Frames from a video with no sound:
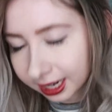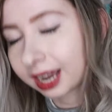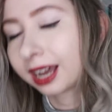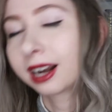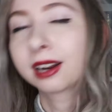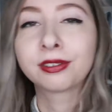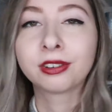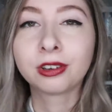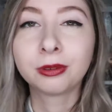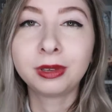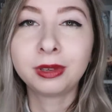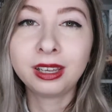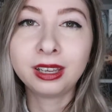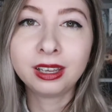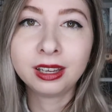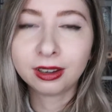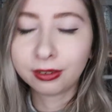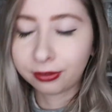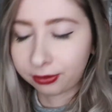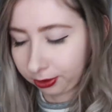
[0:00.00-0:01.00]
got it for
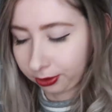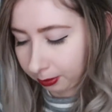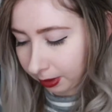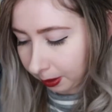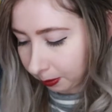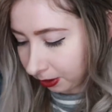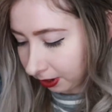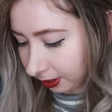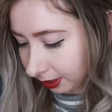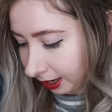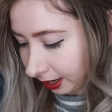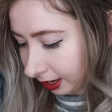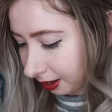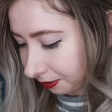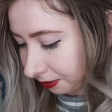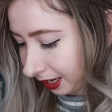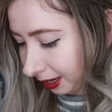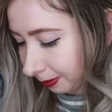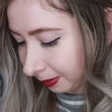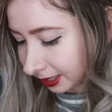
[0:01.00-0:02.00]
me for my birthday
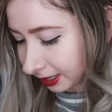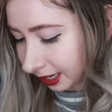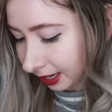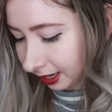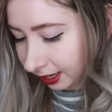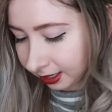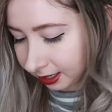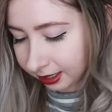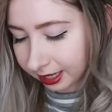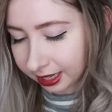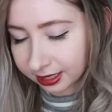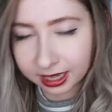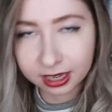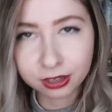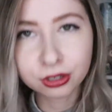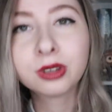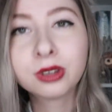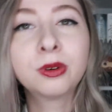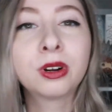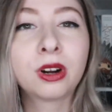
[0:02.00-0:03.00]
off Amazon. That's
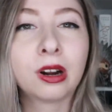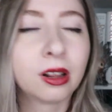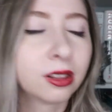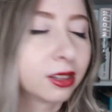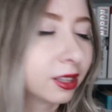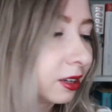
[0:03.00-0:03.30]
actually what all